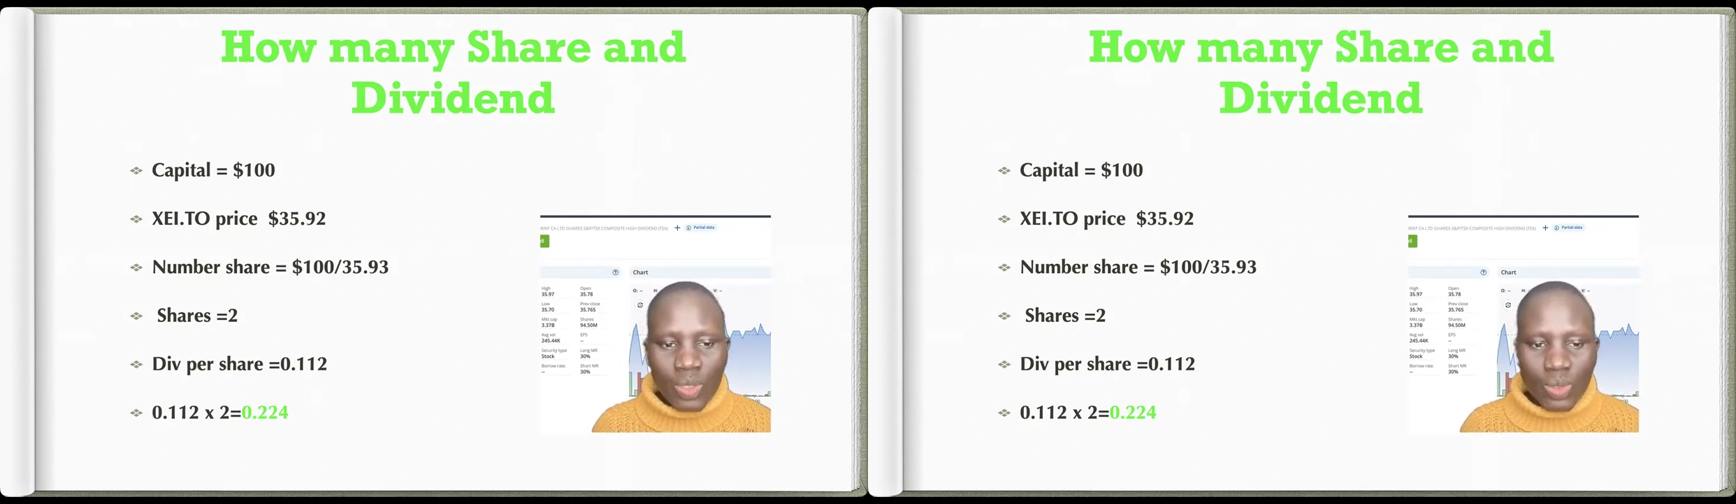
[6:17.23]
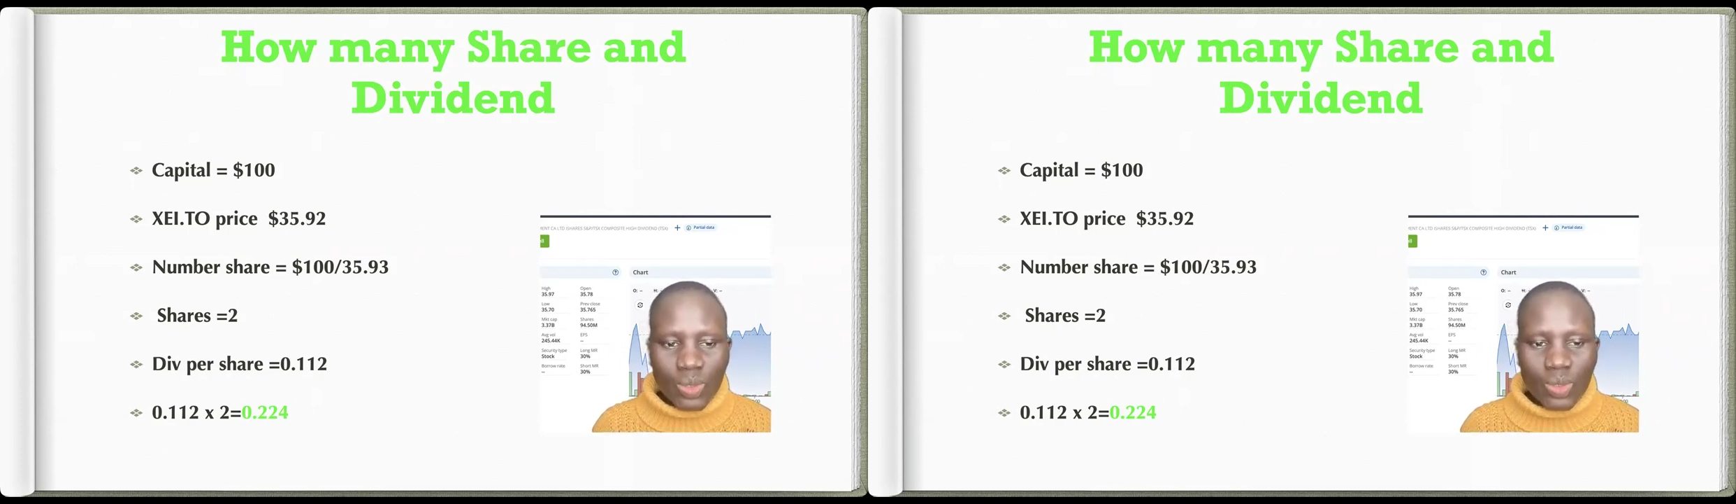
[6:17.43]

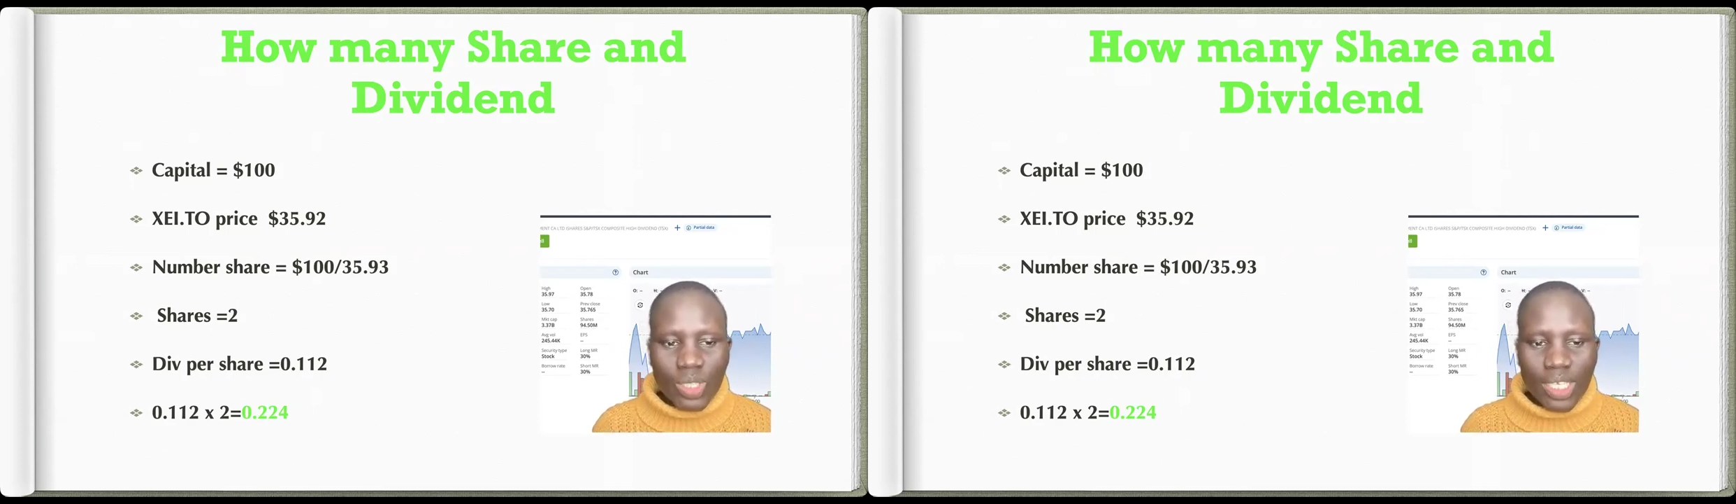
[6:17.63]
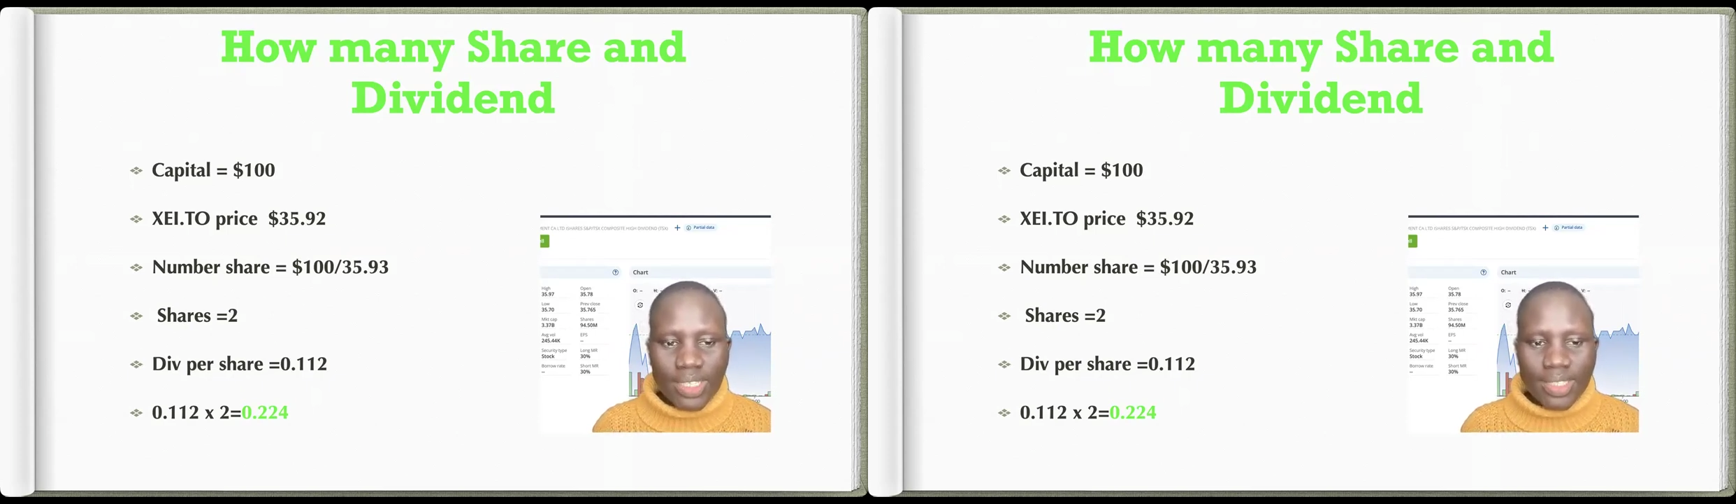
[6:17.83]
you
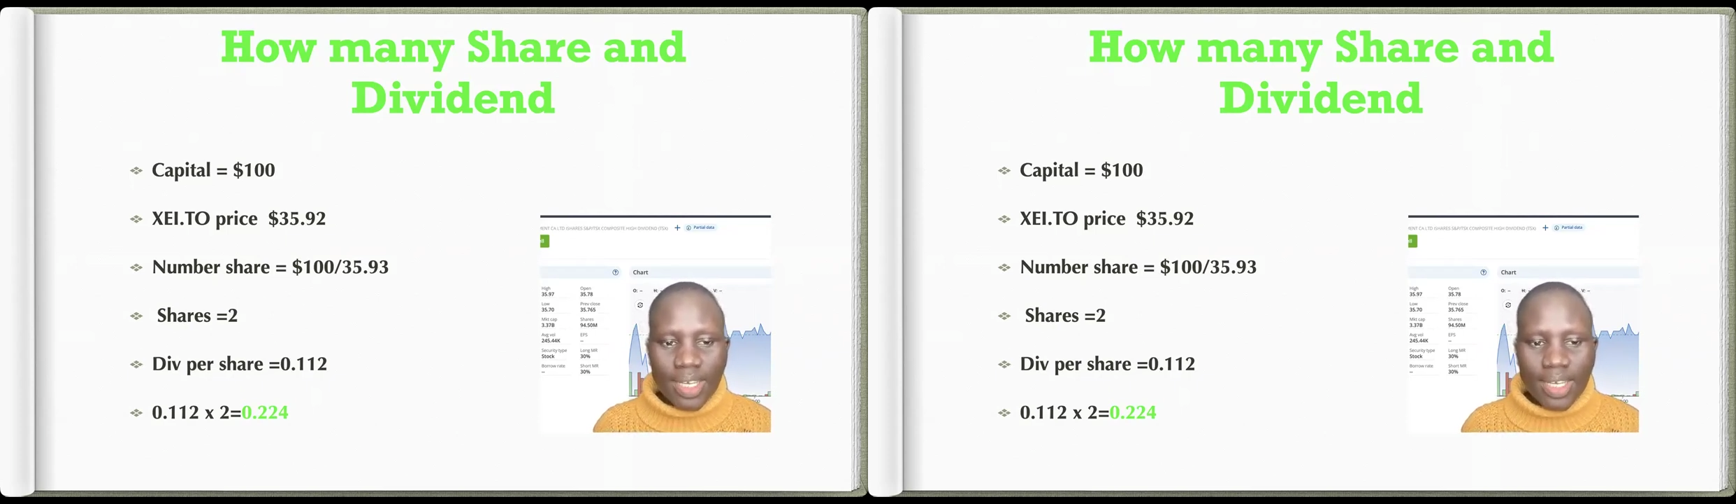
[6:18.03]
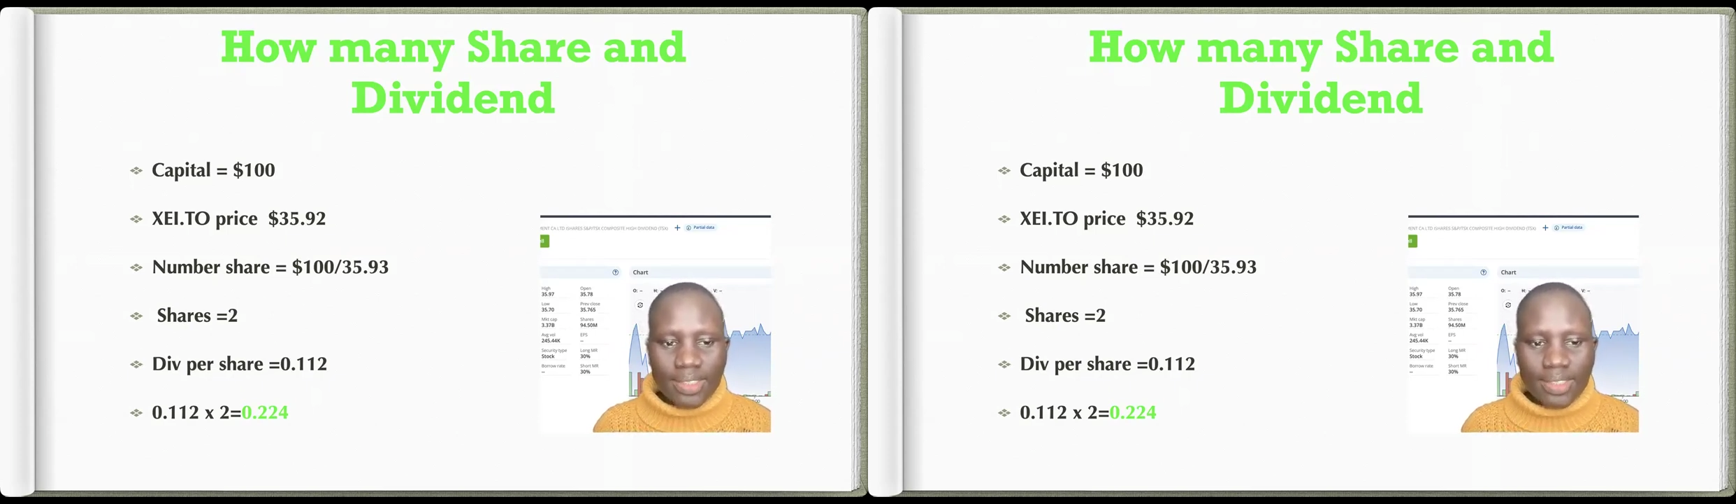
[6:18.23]
get that